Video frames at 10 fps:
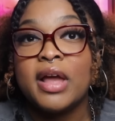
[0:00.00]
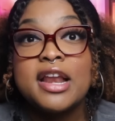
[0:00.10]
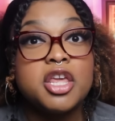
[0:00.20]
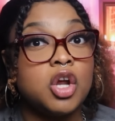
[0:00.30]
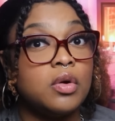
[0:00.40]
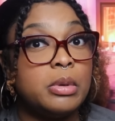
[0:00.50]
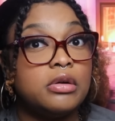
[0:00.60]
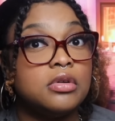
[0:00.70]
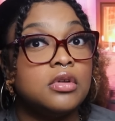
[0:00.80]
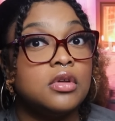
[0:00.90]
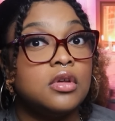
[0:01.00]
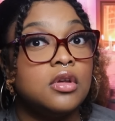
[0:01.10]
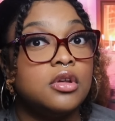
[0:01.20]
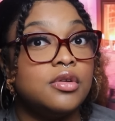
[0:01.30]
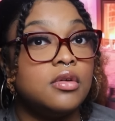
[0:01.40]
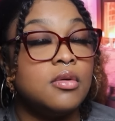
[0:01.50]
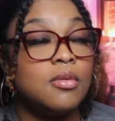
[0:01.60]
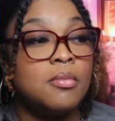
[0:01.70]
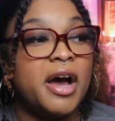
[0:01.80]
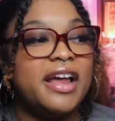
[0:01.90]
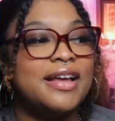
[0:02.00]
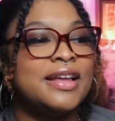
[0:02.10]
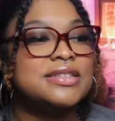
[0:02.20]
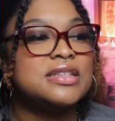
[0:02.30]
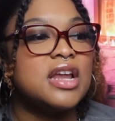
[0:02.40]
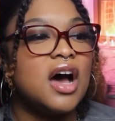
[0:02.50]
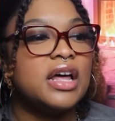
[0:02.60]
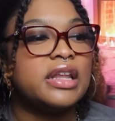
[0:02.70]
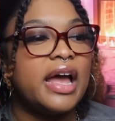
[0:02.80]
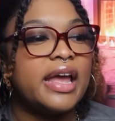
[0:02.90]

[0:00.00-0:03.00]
incurable. But it's no